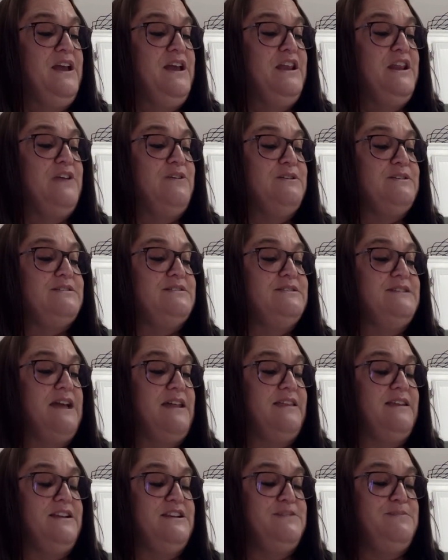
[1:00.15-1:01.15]
There was
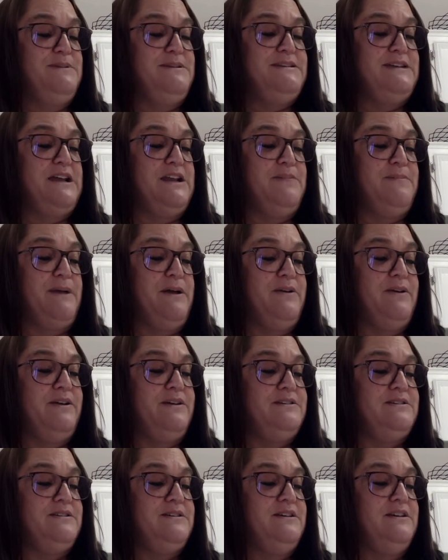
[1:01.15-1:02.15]
nothing to be done about
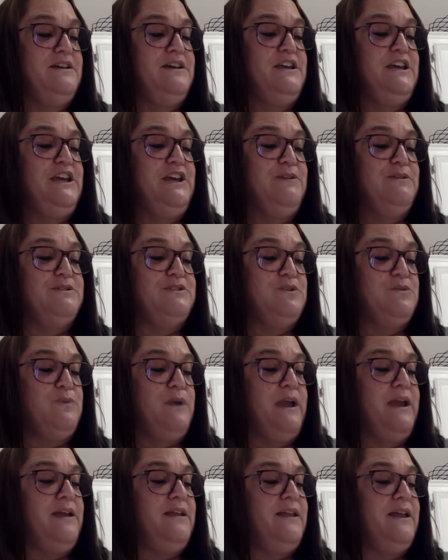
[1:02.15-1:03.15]
it. He was
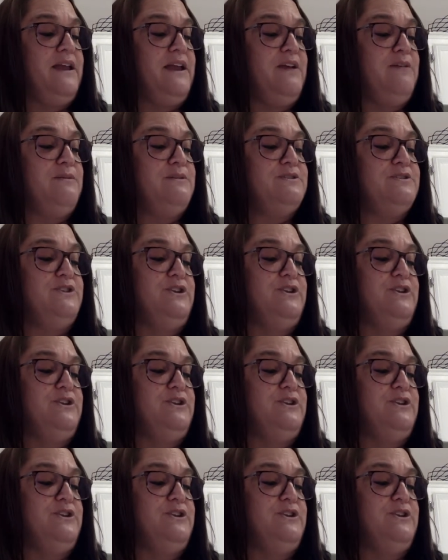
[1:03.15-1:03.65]
awake like it was